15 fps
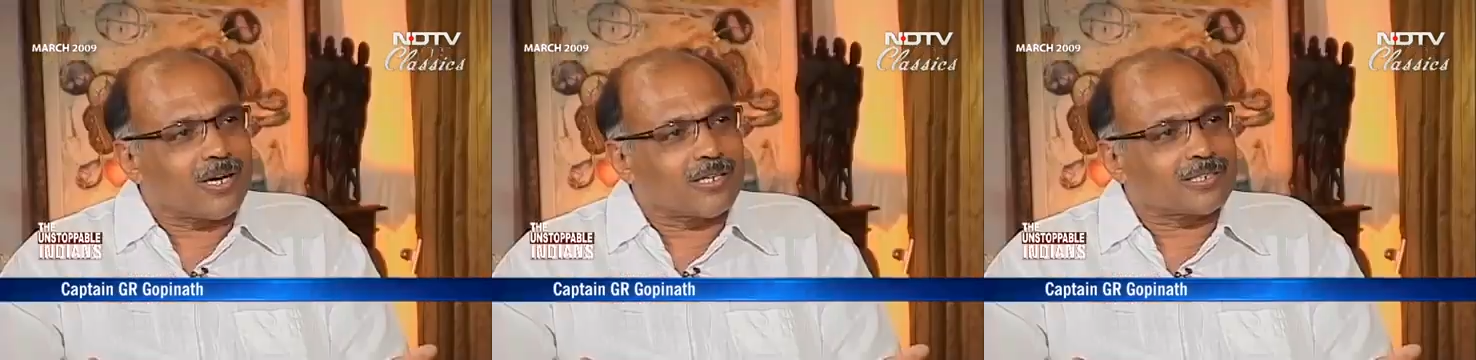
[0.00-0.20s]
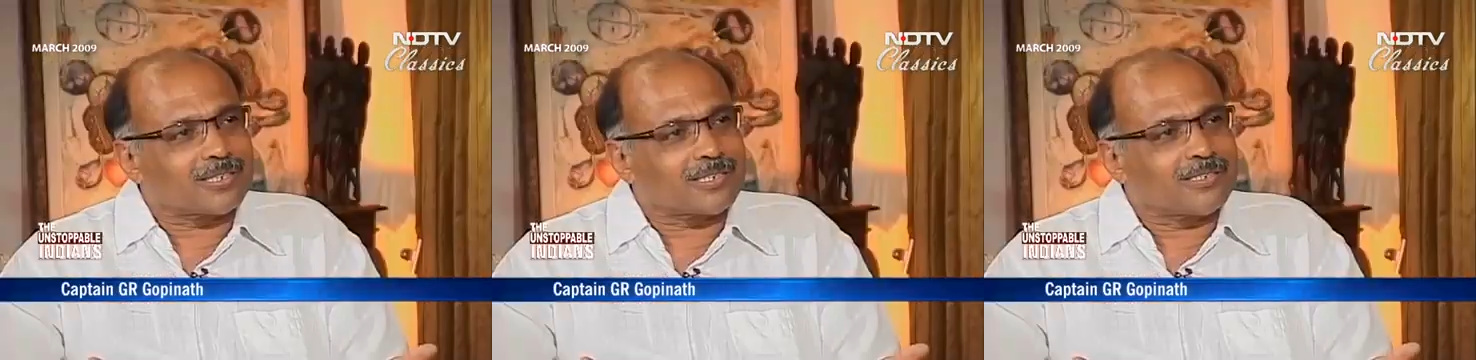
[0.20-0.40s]

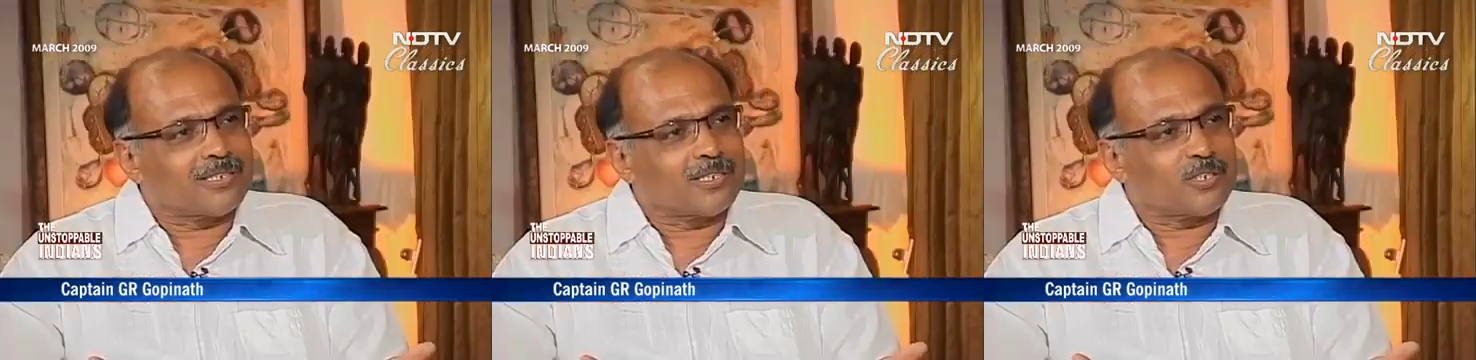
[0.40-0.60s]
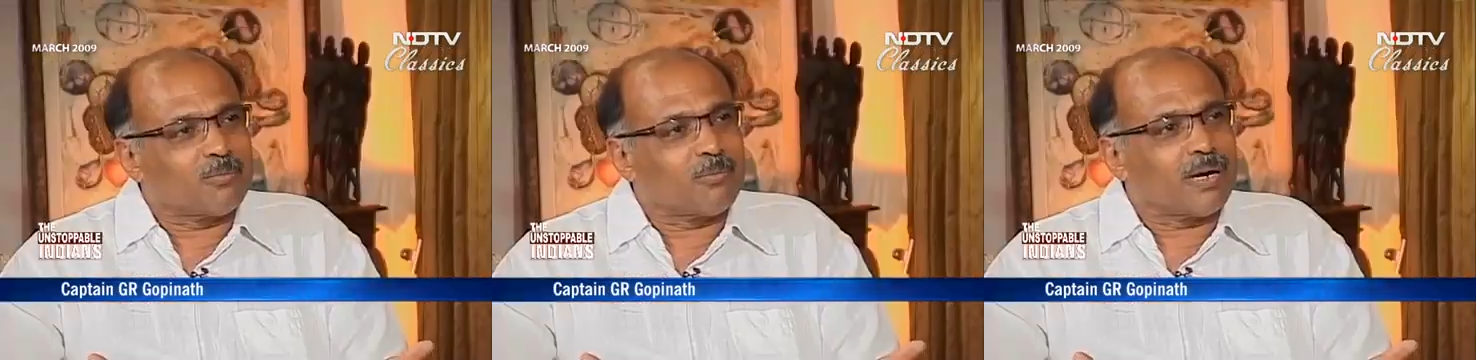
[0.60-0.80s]
cost
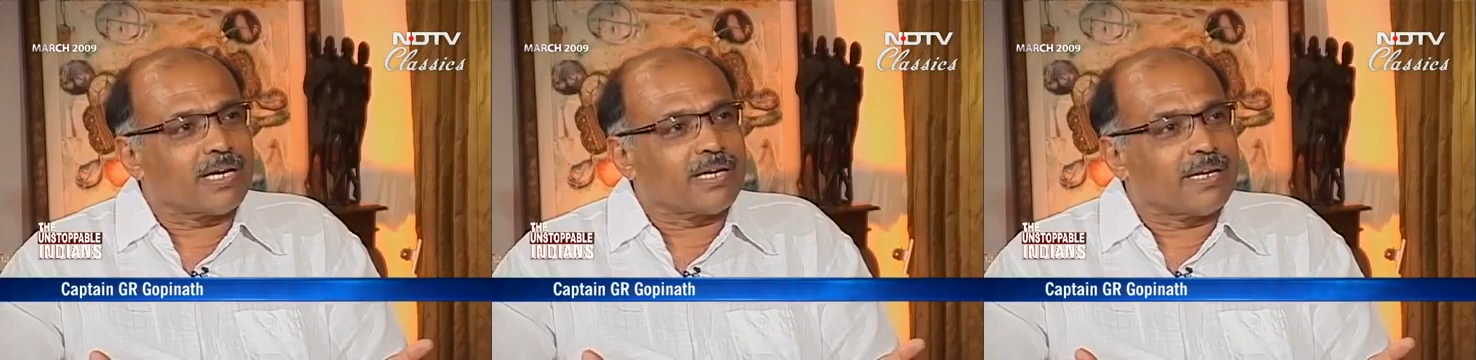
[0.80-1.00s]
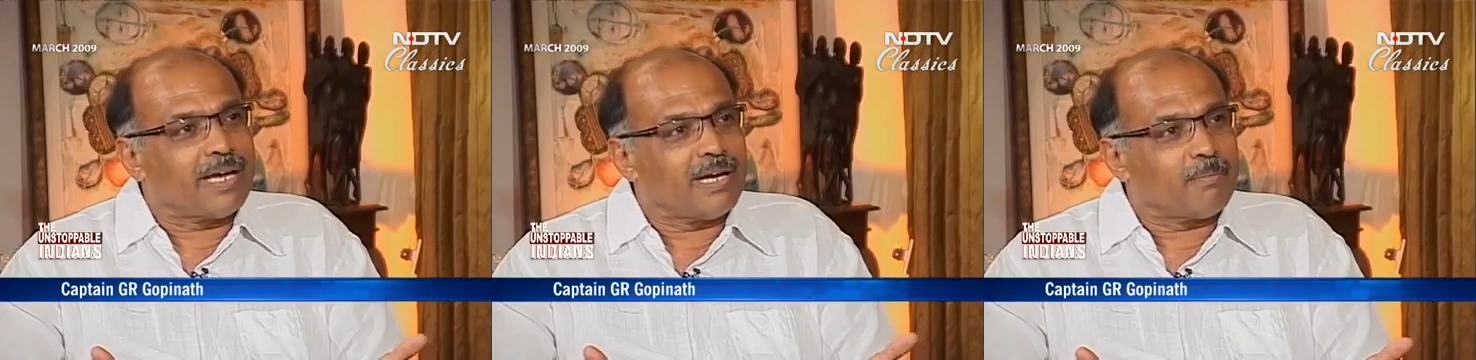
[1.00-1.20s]
to buy
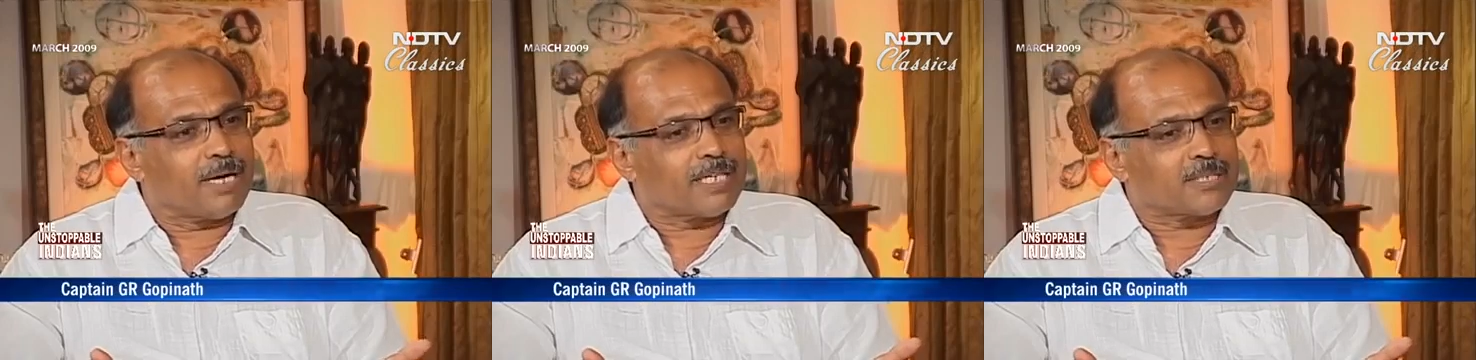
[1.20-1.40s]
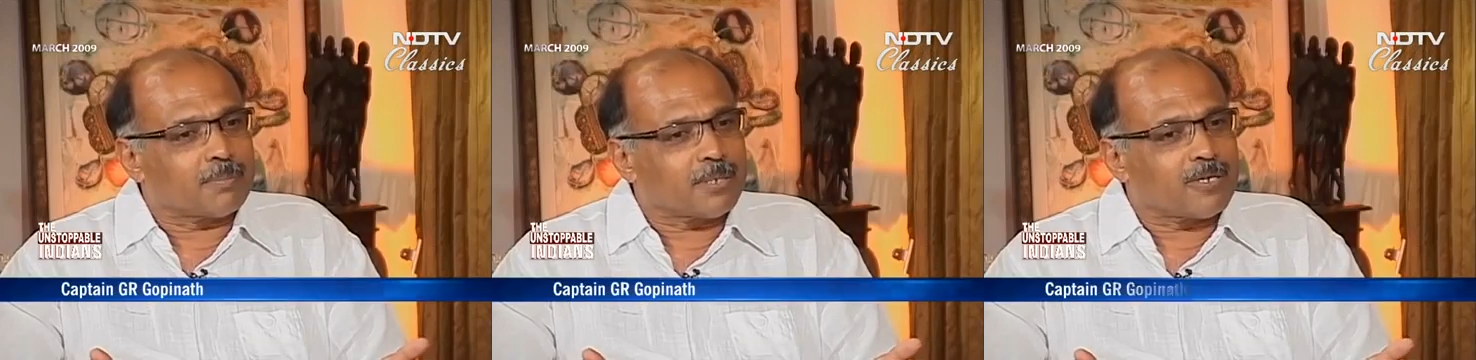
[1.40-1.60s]
an
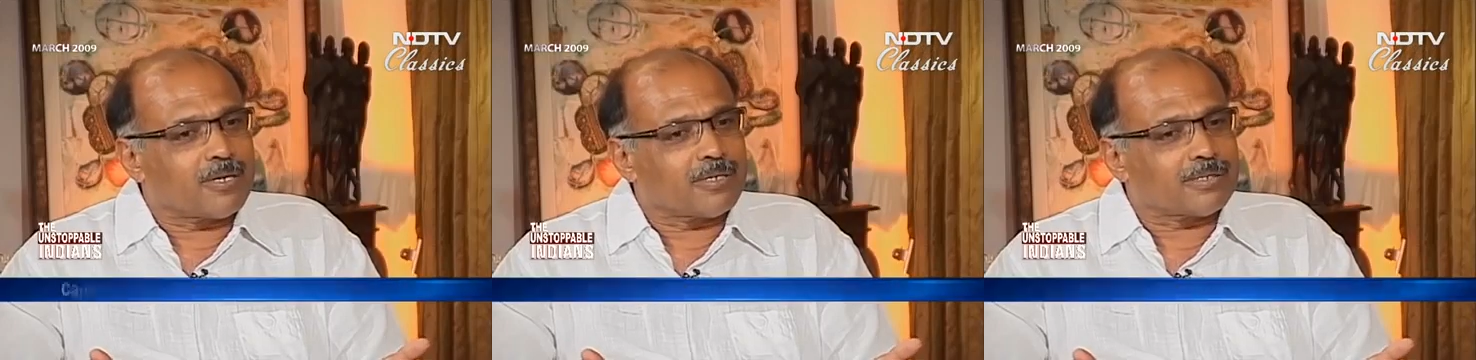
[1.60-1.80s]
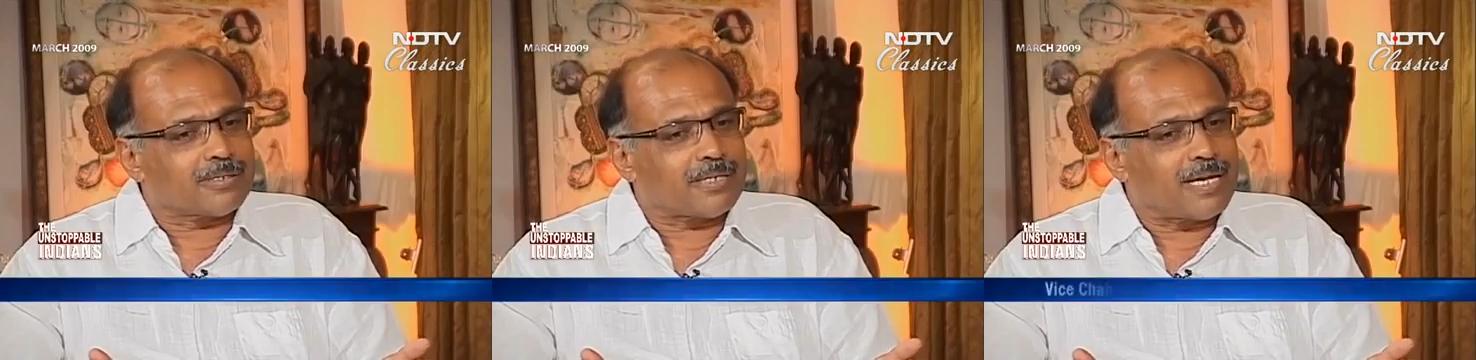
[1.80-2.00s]
Airbus,
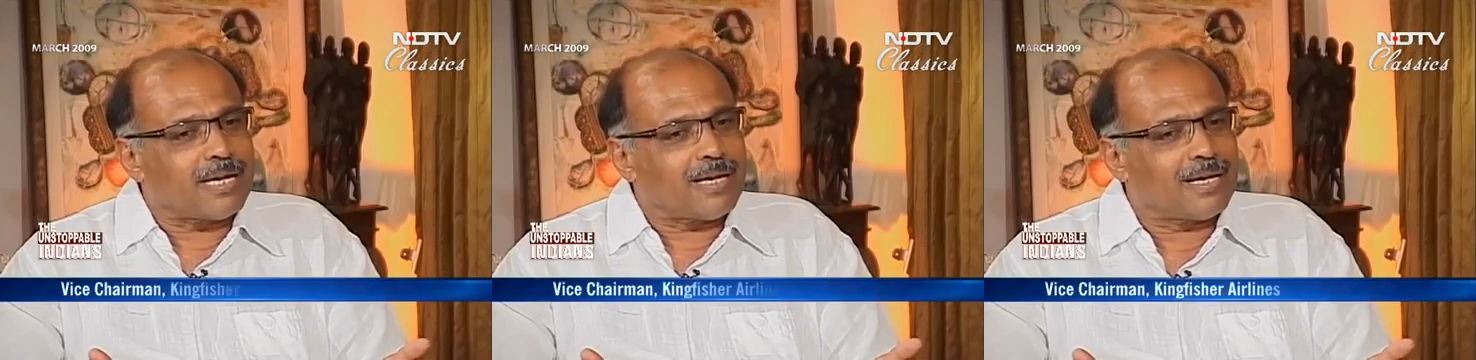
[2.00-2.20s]
because